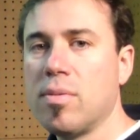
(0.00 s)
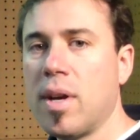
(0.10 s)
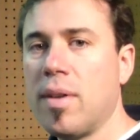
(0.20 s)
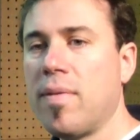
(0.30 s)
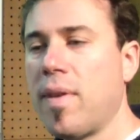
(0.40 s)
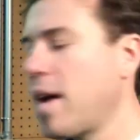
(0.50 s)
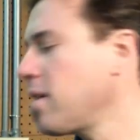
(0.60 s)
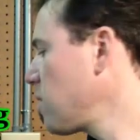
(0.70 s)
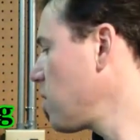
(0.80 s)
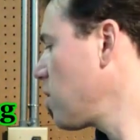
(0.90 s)
run
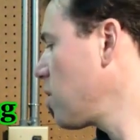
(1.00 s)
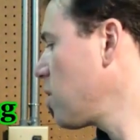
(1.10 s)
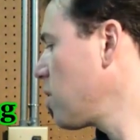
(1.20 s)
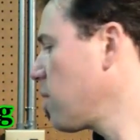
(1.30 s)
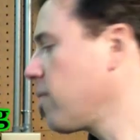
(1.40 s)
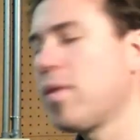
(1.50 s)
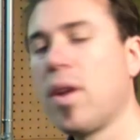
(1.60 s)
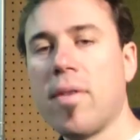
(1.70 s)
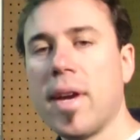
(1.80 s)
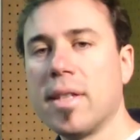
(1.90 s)
faster
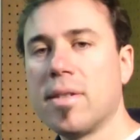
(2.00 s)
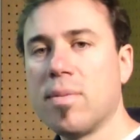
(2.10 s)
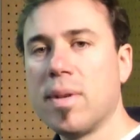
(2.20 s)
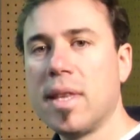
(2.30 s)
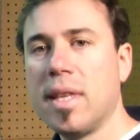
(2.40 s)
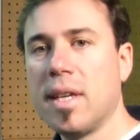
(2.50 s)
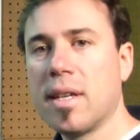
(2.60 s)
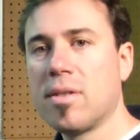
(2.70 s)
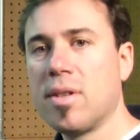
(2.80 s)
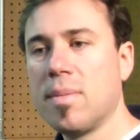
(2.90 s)
flow rates with the
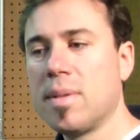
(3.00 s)
extreme